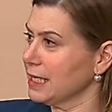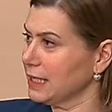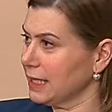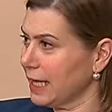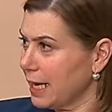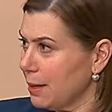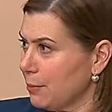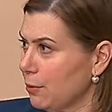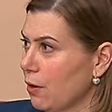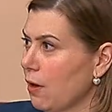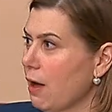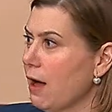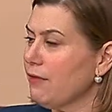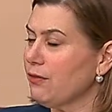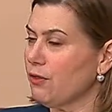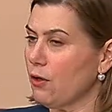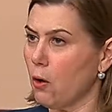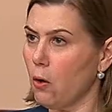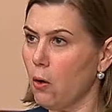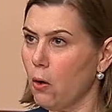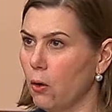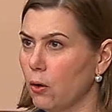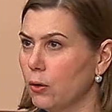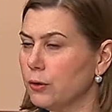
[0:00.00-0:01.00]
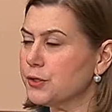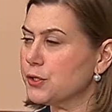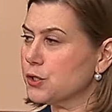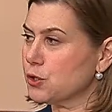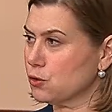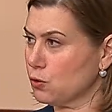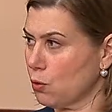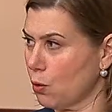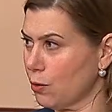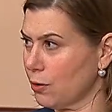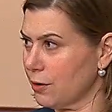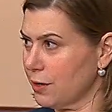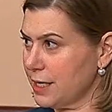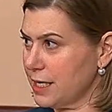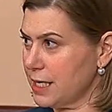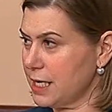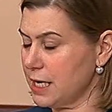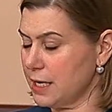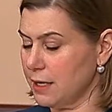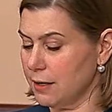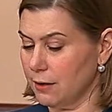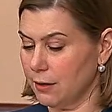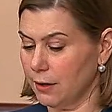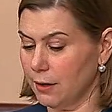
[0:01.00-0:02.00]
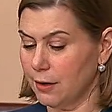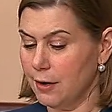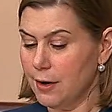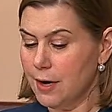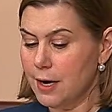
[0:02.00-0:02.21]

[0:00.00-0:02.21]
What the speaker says: label on the whole story here